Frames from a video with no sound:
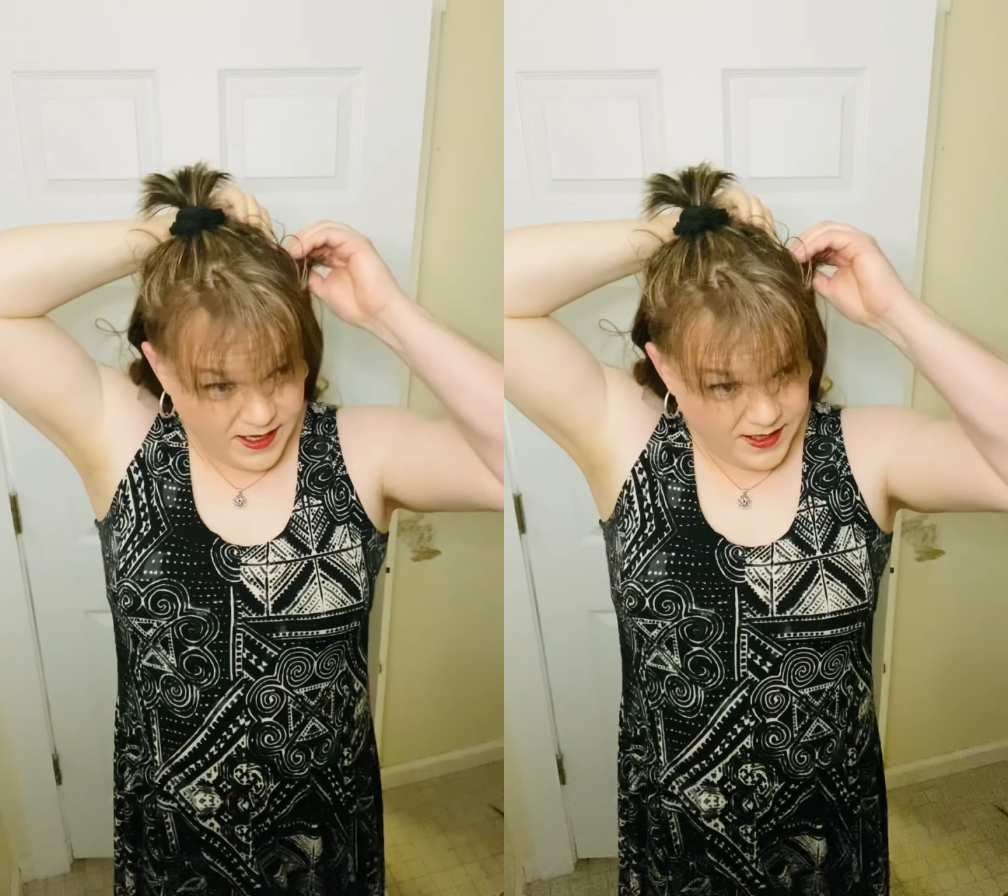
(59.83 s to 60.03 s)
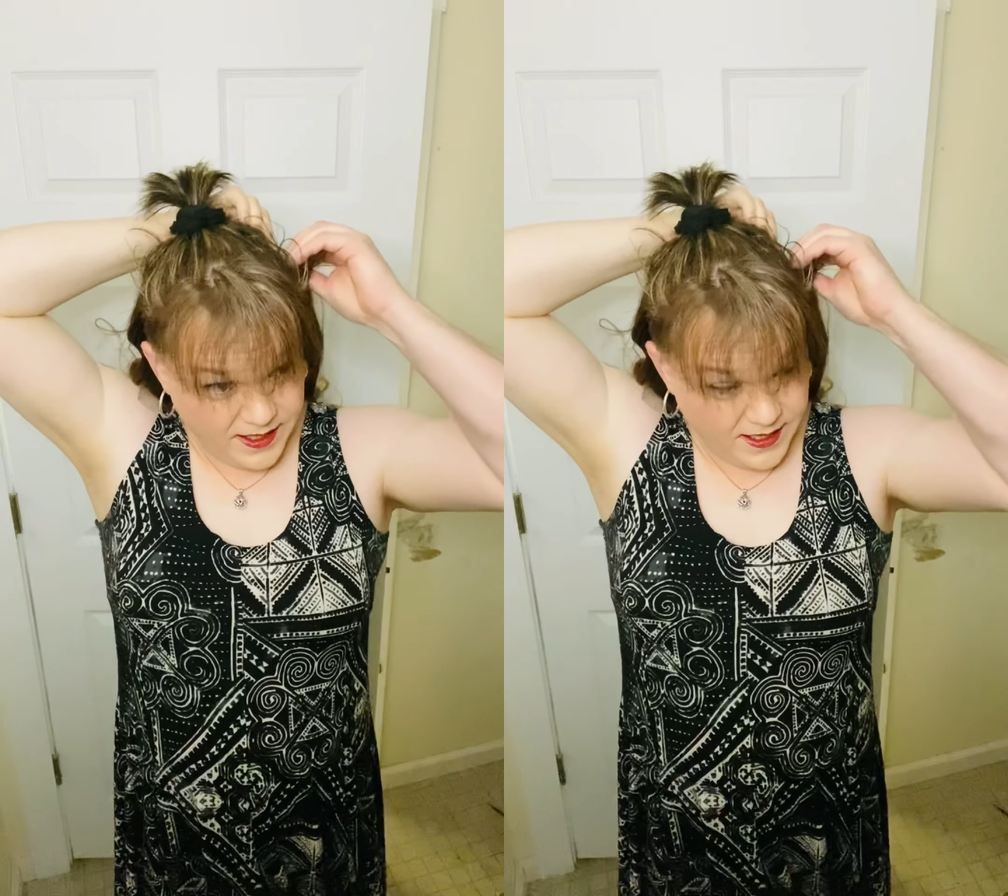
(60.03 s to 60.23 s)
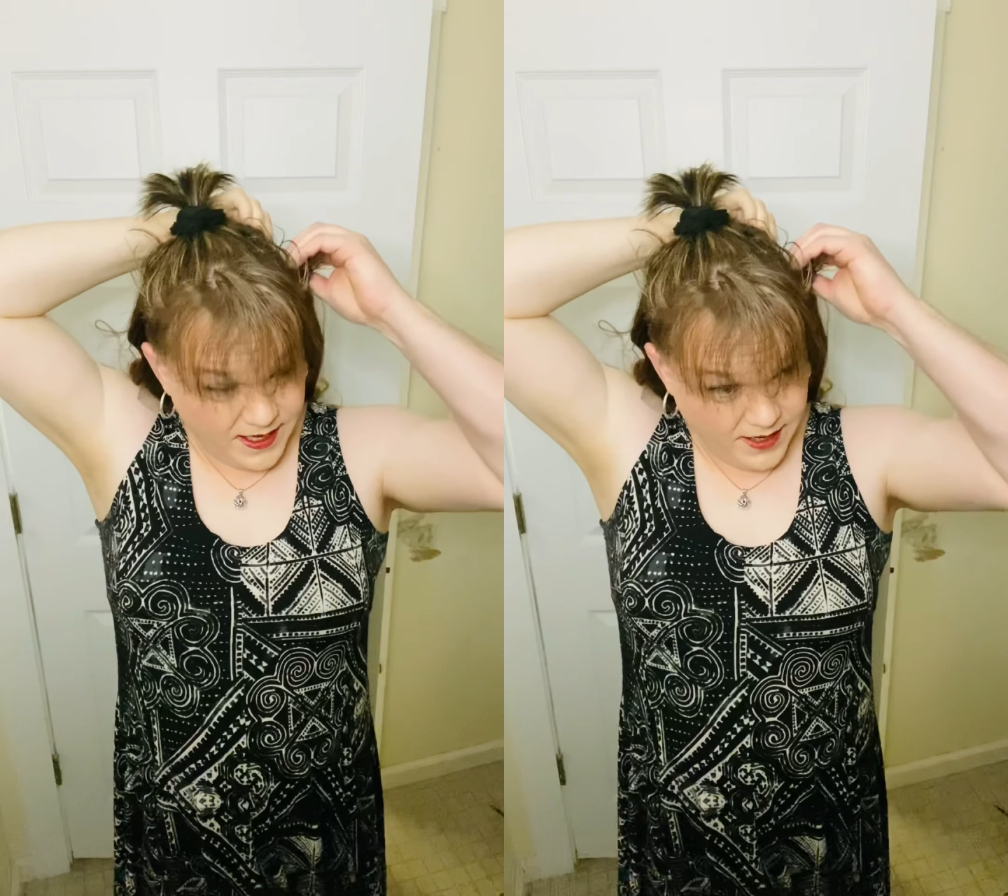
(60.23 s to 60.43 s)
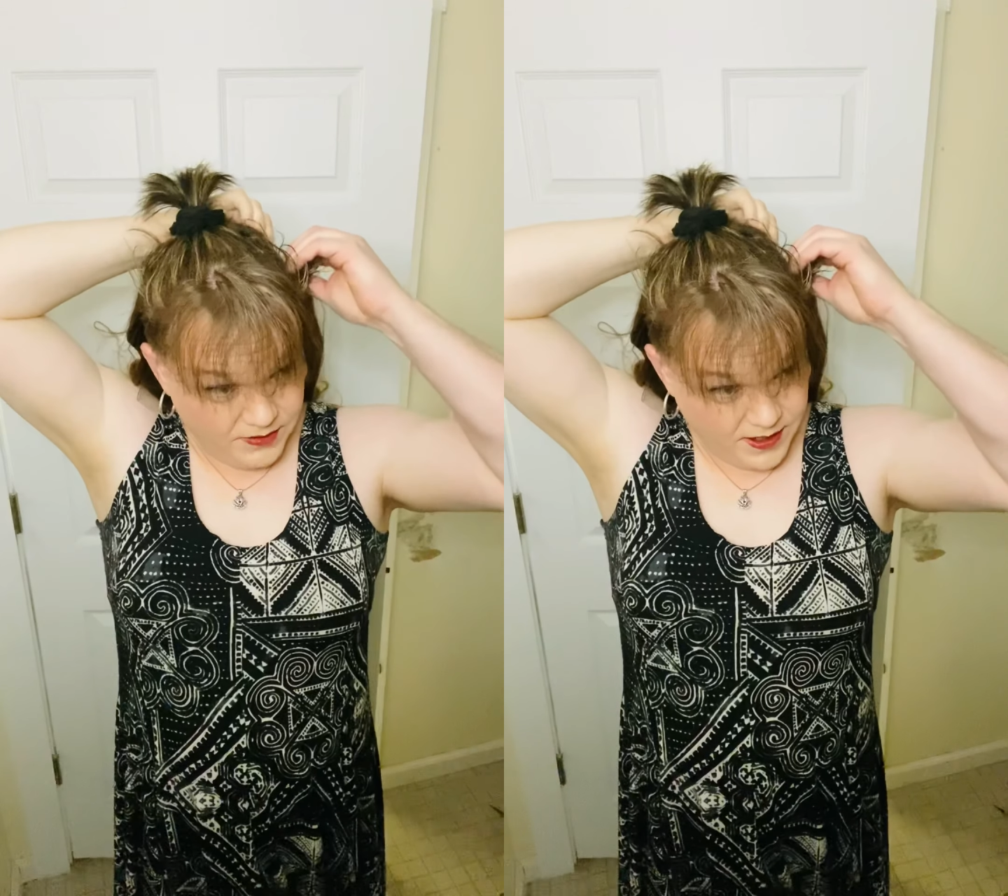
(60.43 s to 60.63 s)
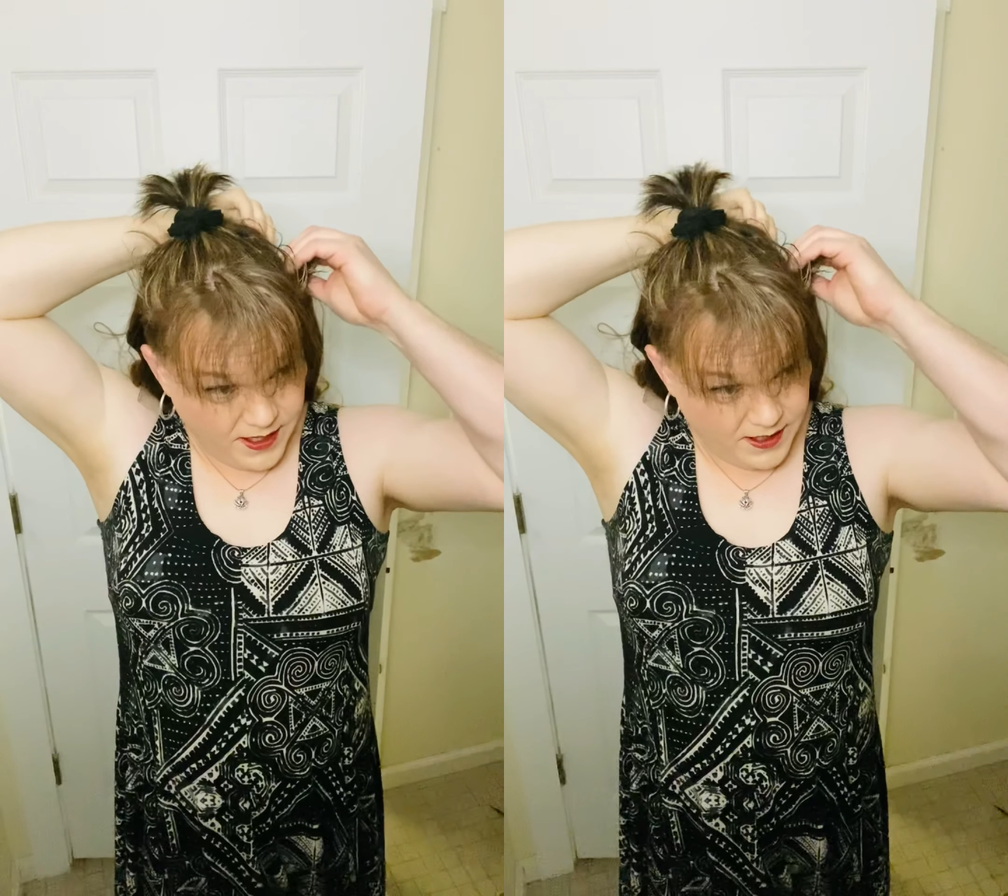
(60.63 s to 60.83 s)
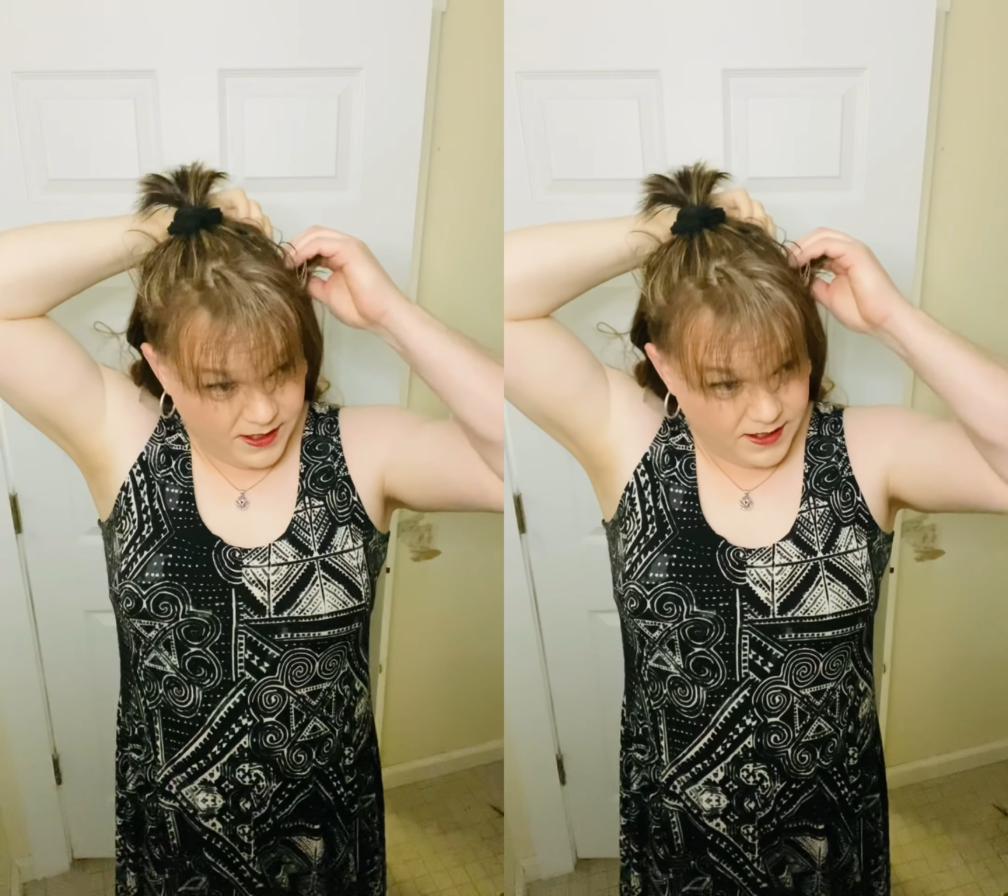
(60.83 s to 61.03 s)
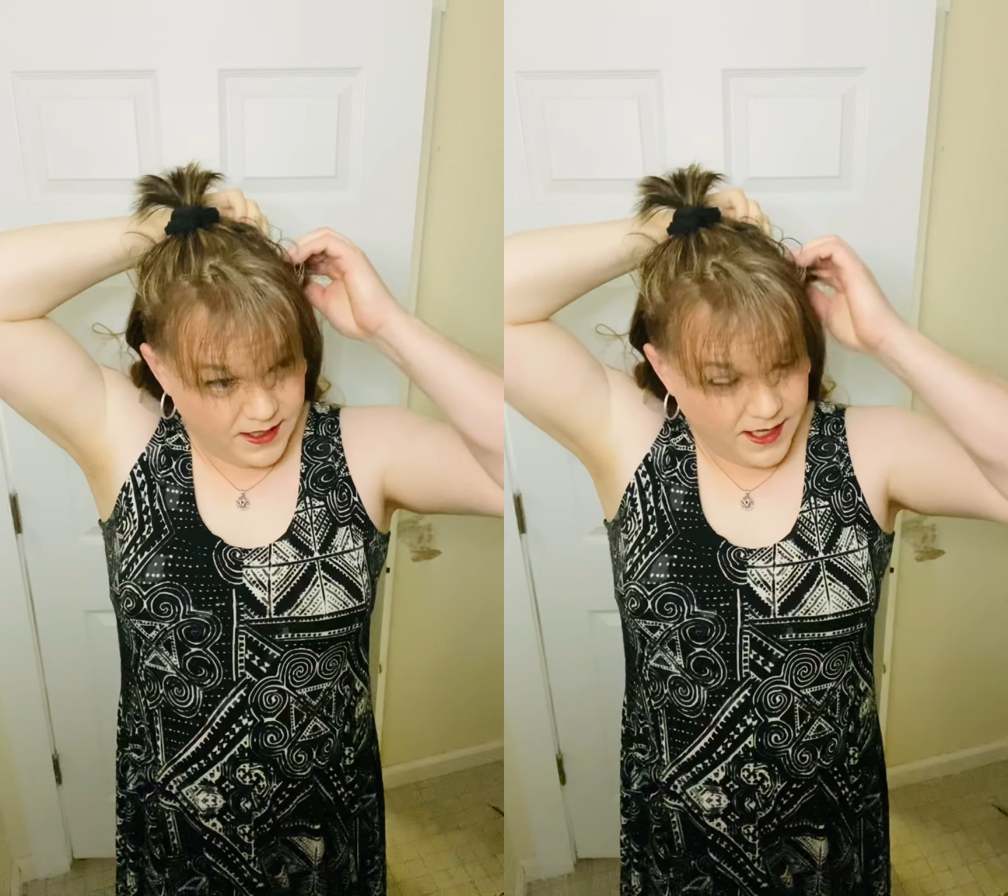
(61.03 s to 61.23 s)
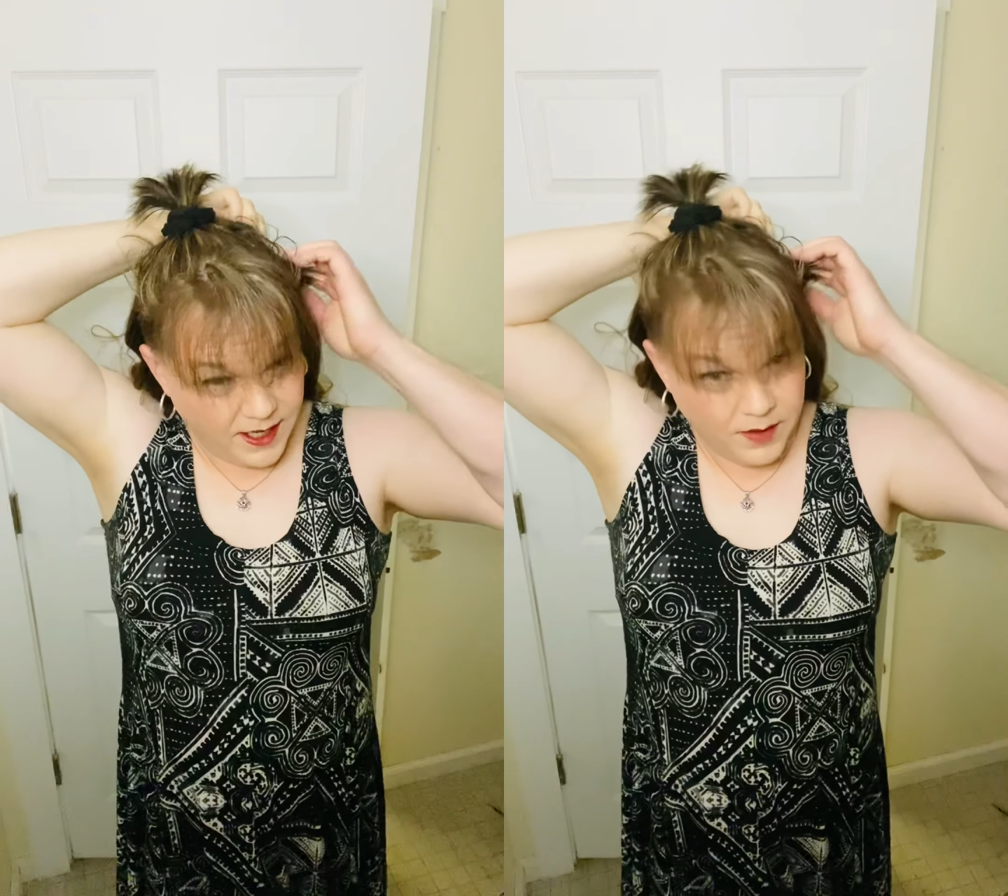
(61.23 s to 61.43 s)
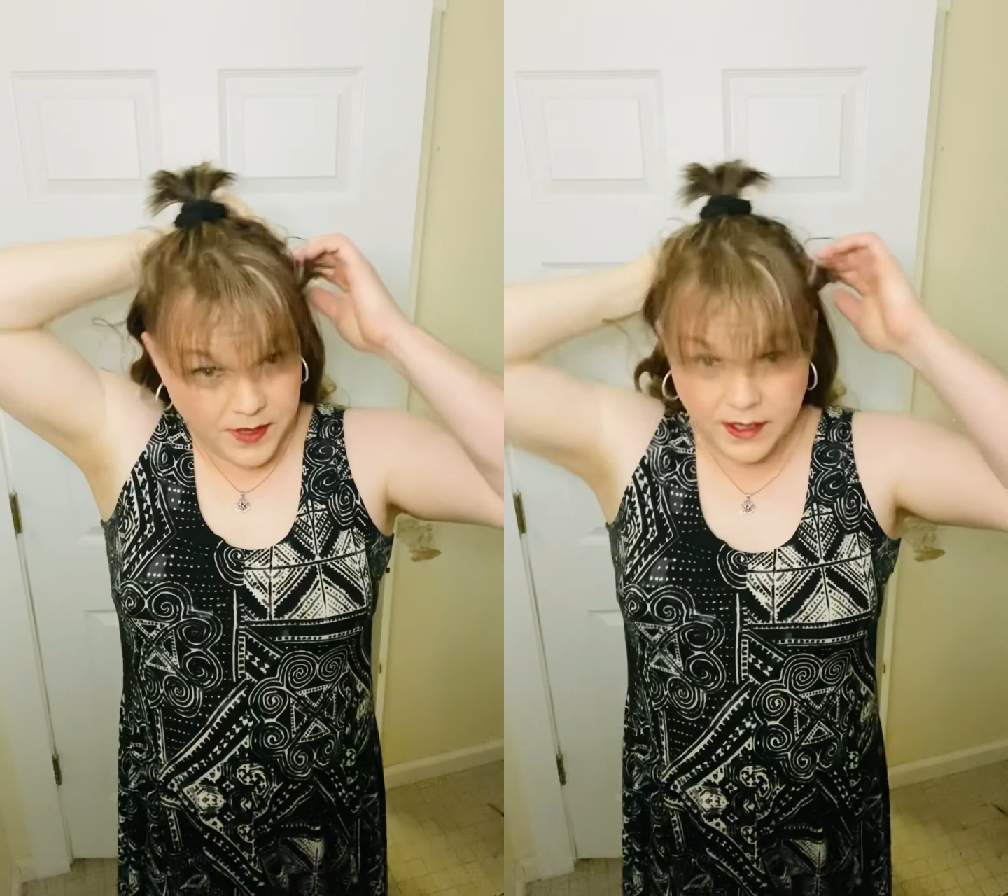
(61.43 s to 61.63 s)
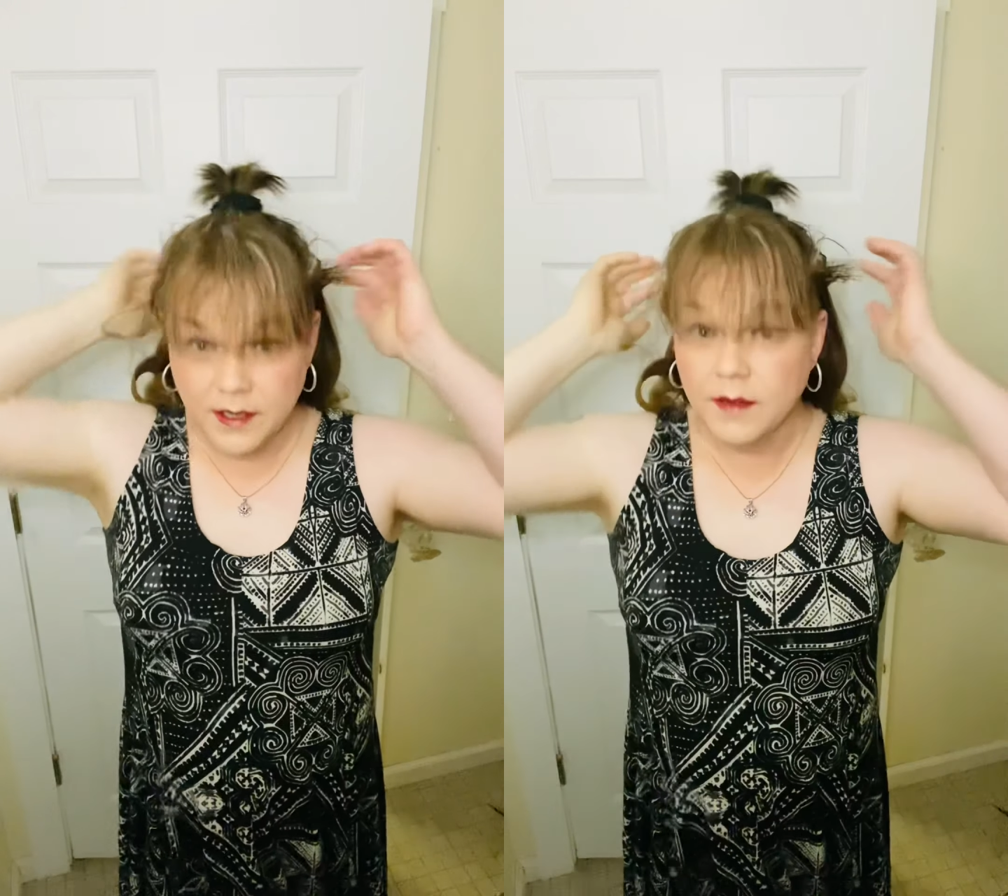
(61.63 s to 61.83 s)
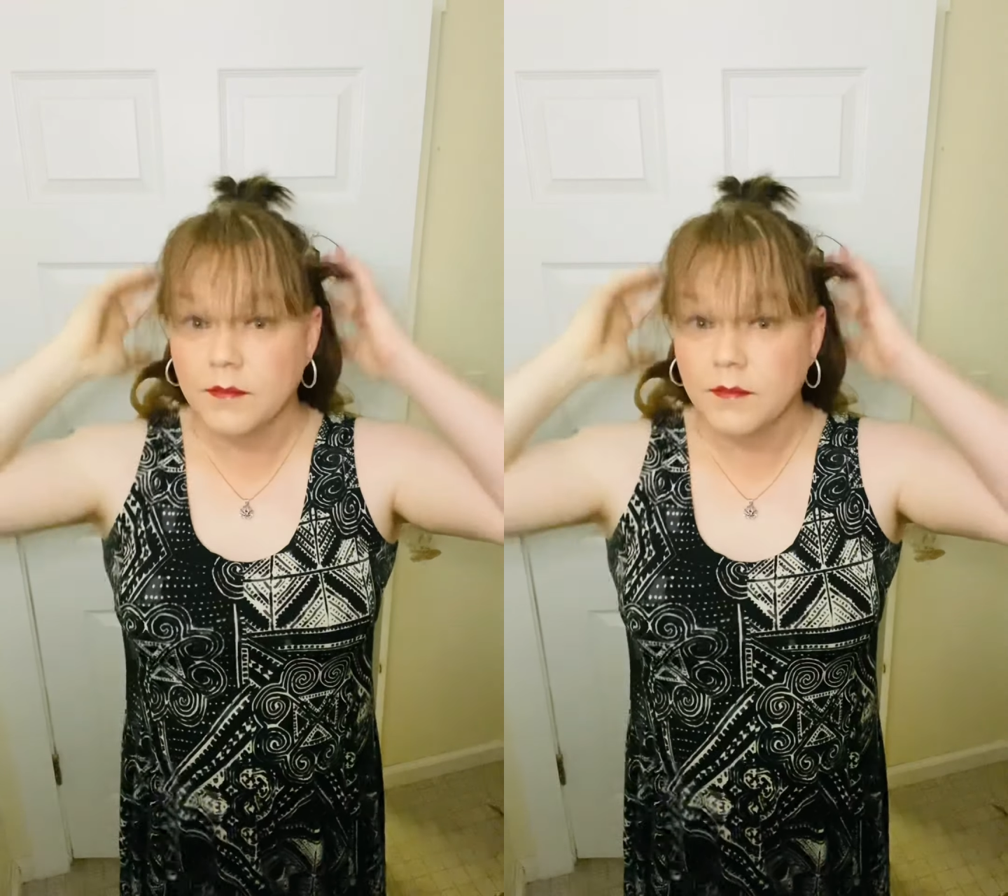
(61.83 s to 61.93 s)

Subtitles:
I think I'd have to kind of take out my